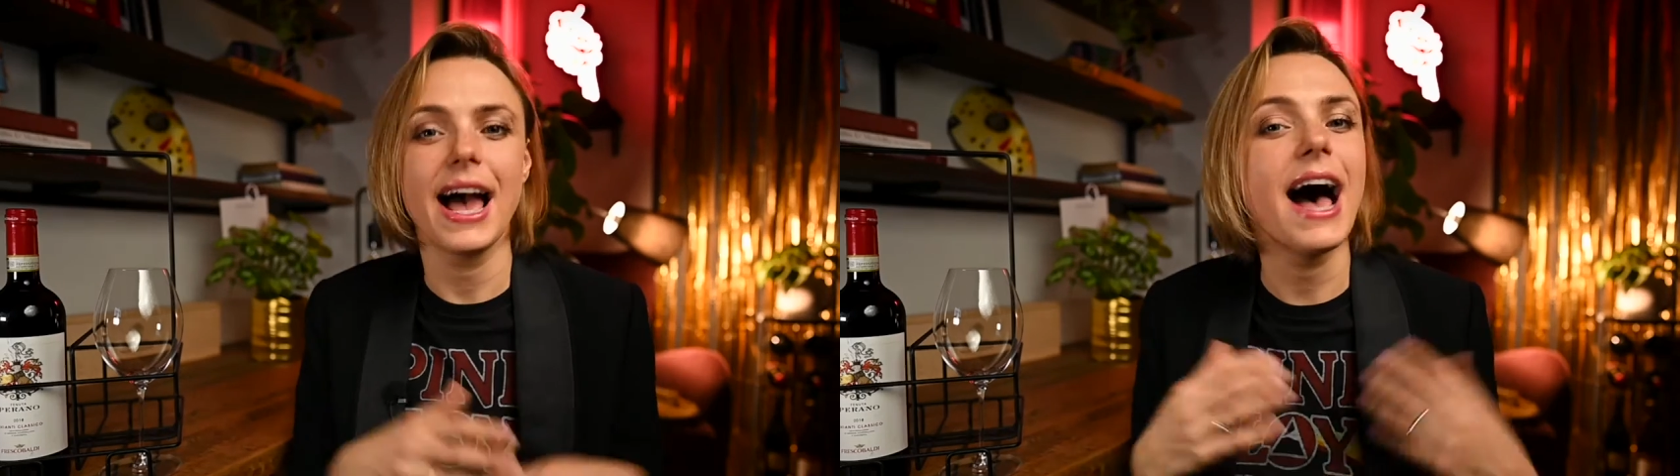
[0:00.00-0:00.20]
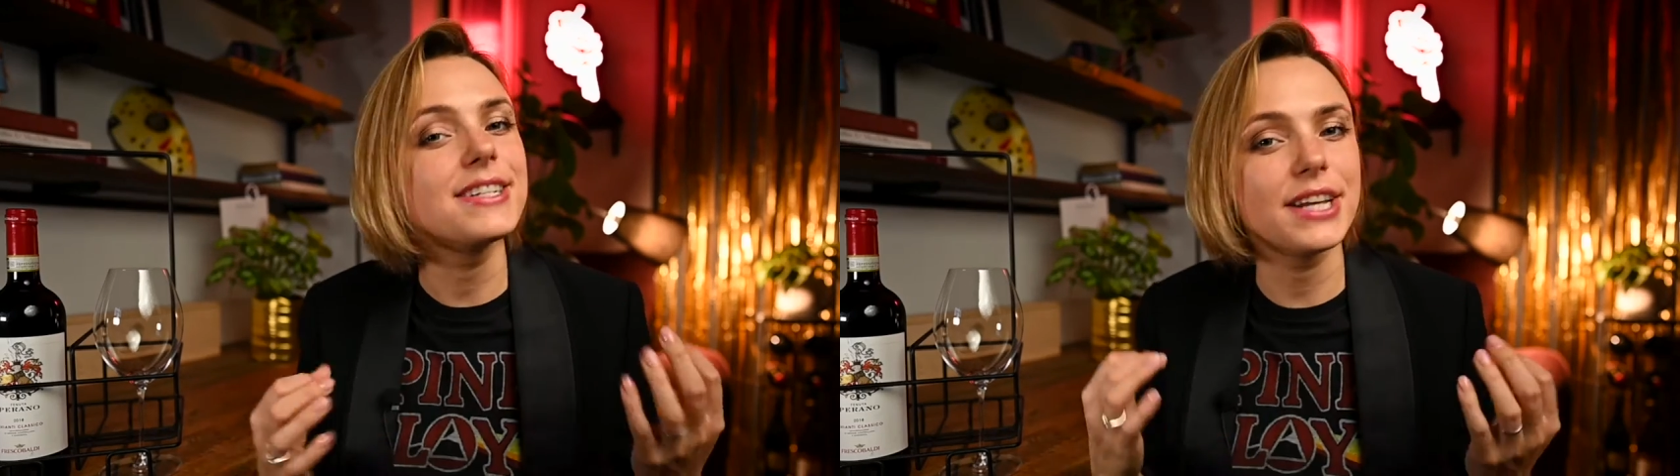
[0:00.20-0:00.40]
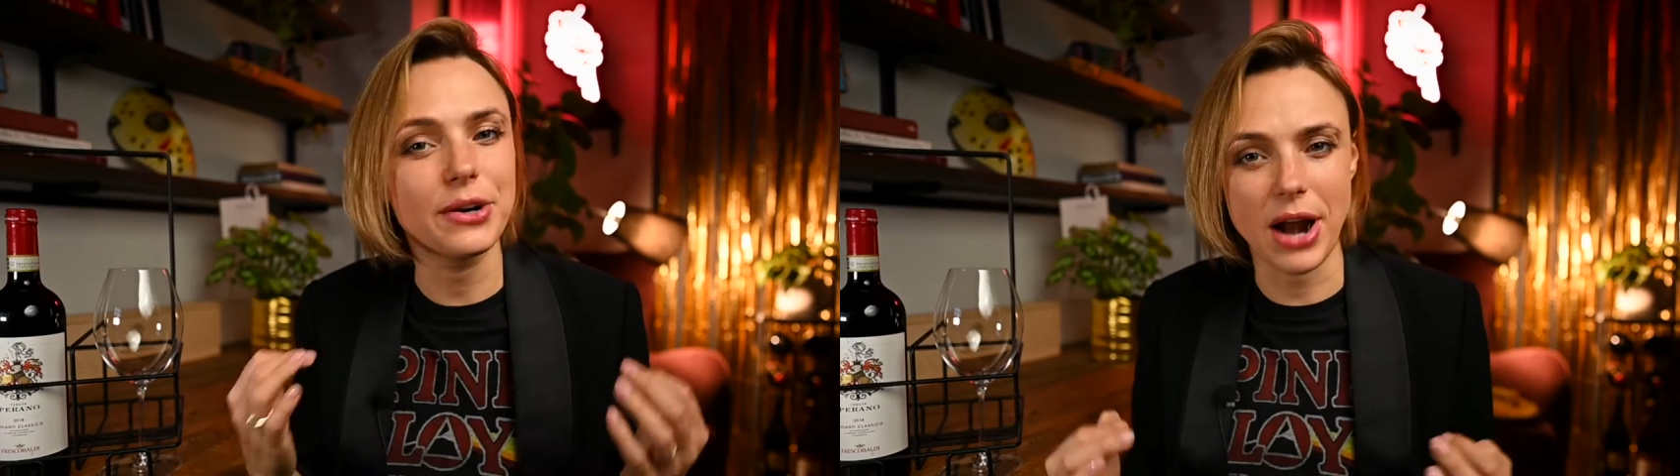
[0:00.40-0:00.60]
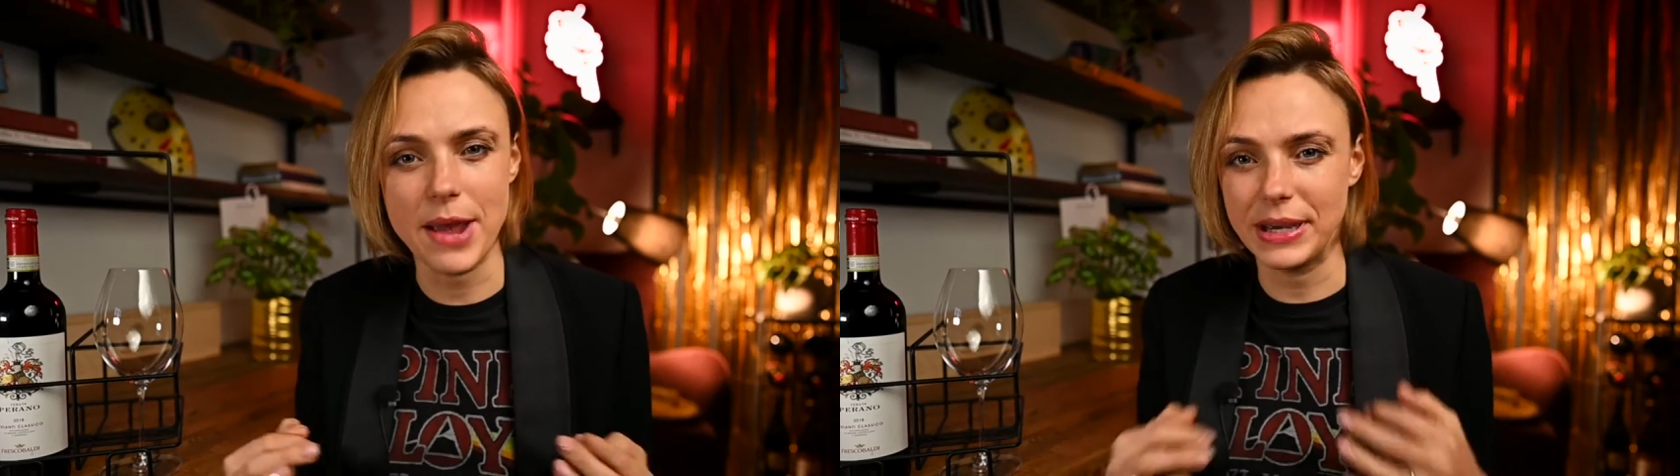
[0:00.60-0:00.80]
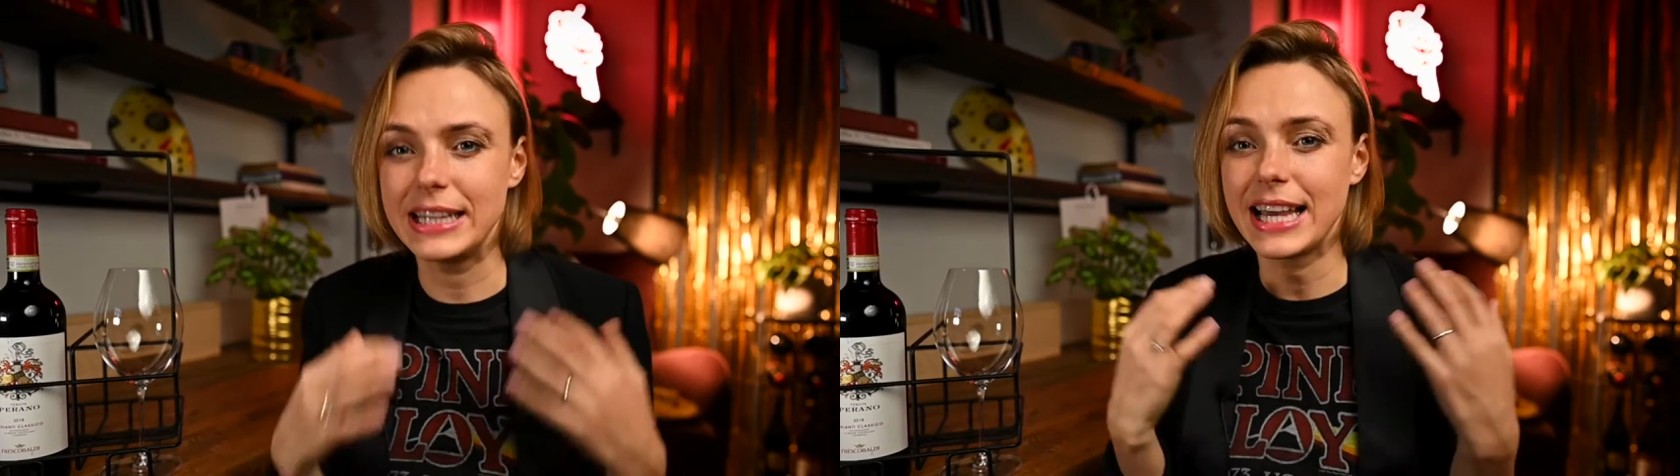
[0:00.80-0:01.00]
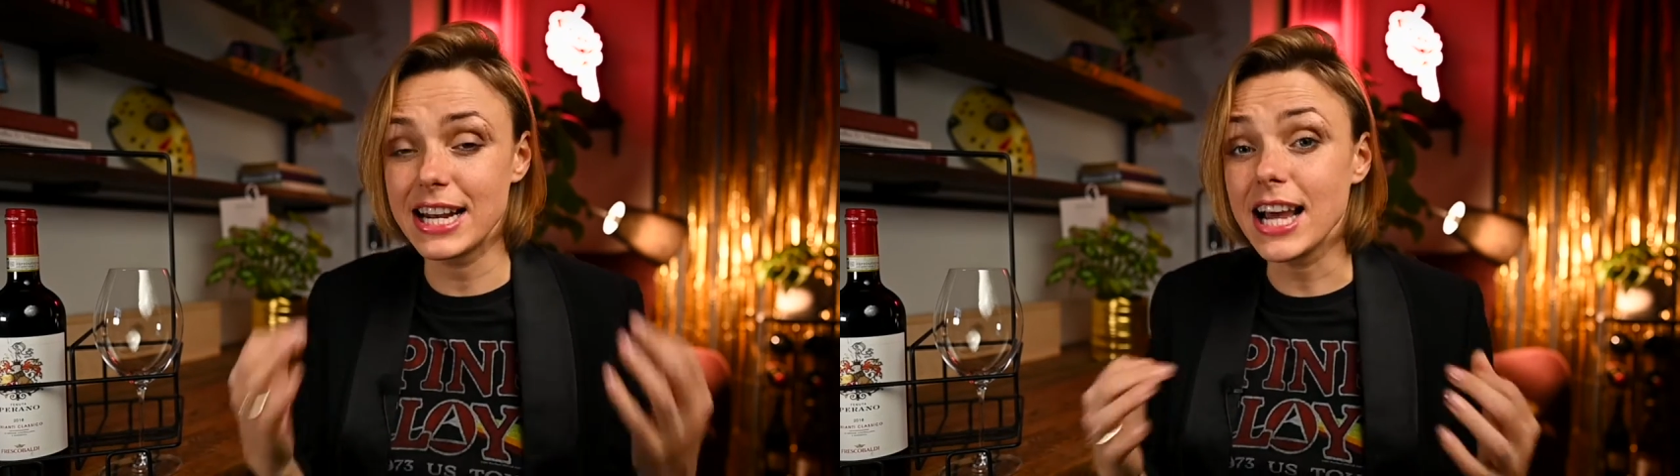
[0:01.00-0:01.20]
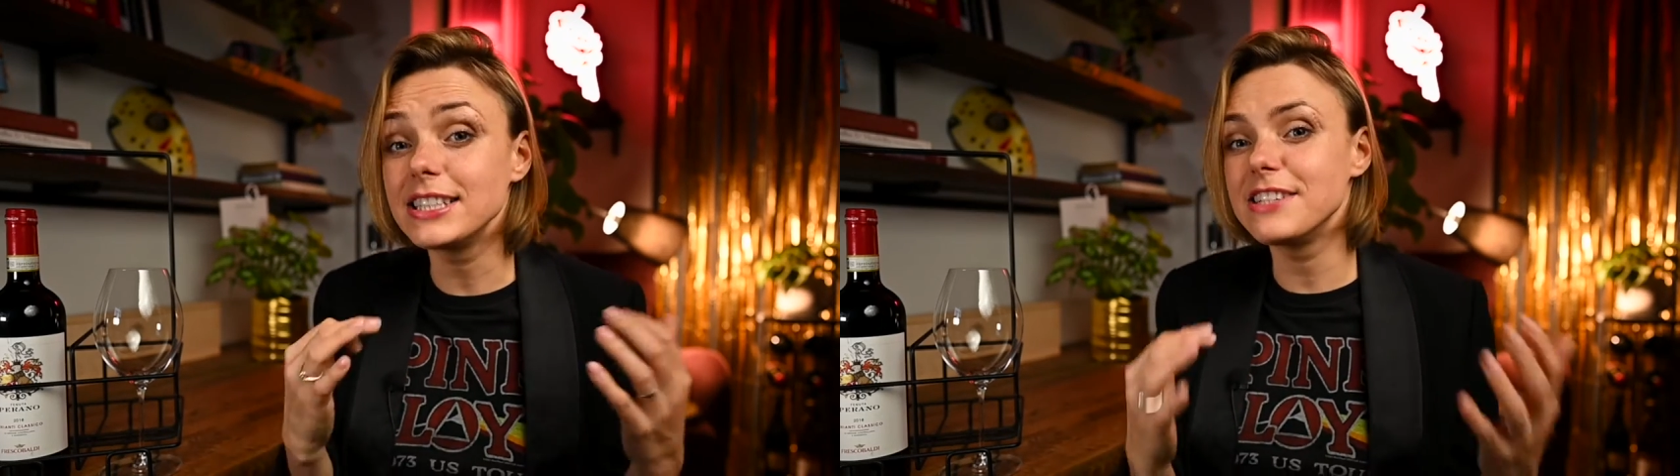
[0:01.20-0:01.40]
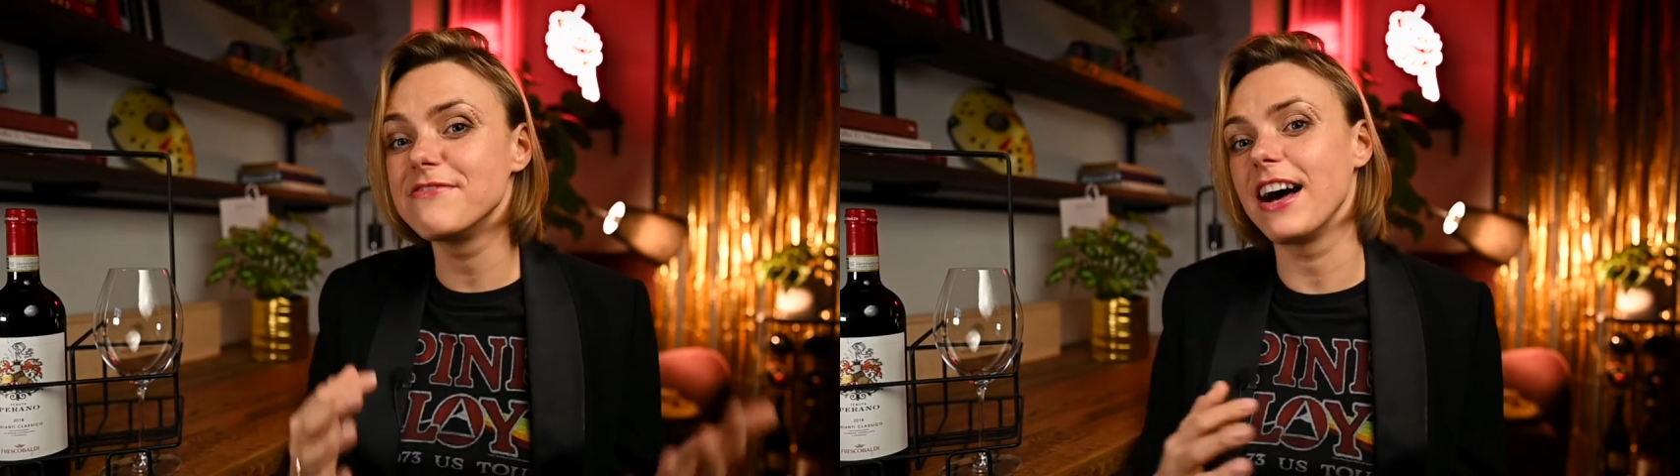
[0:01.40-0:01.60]
As a grape, it cannot
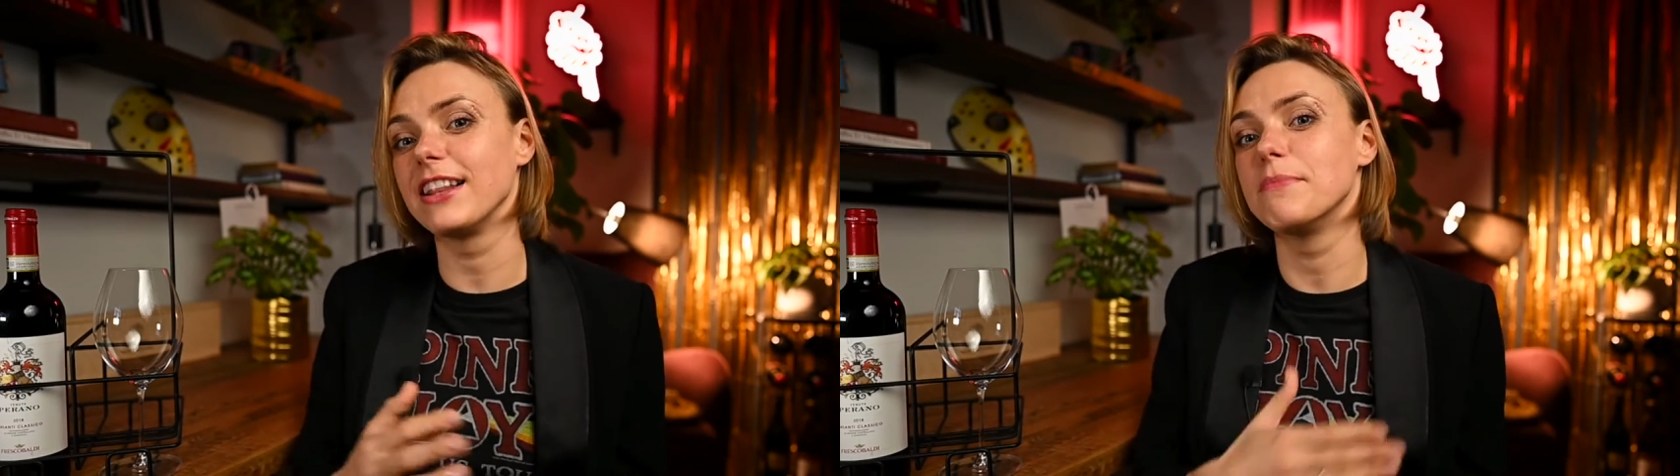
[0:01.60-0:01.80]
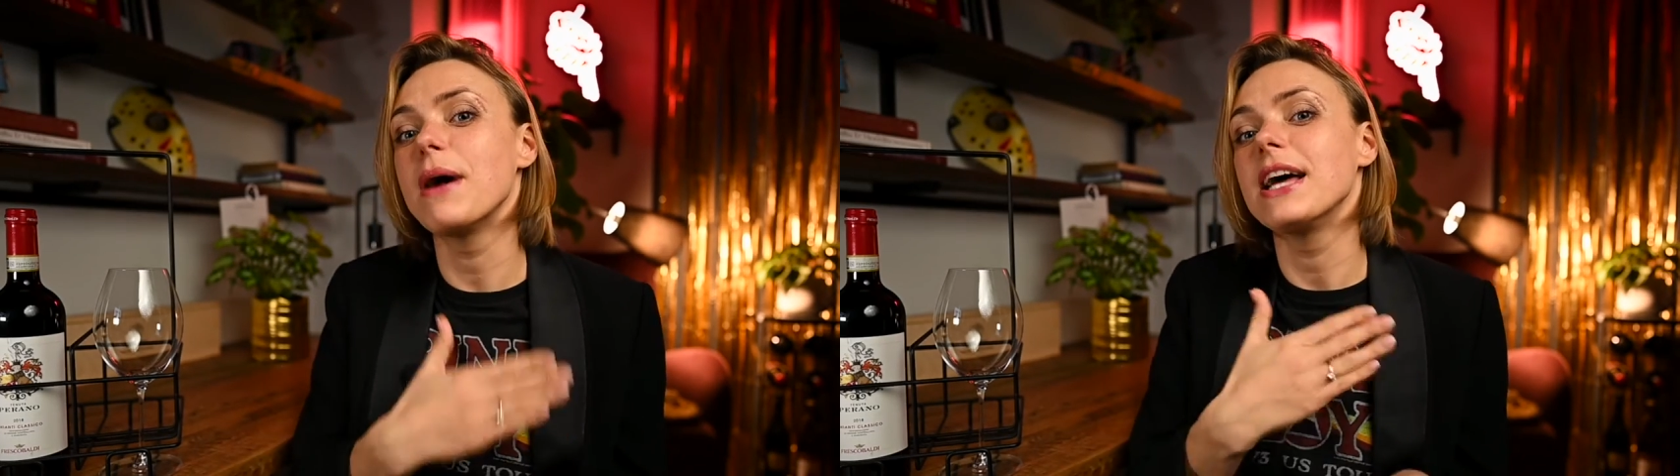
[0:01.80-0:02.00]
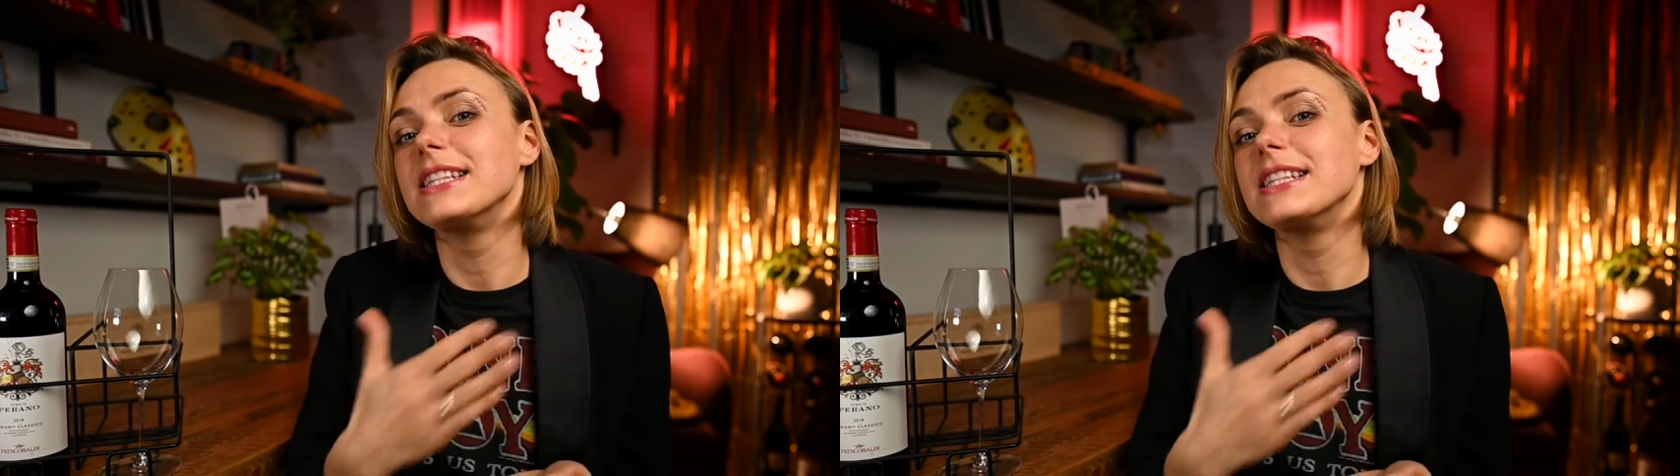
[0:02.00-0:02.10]
develop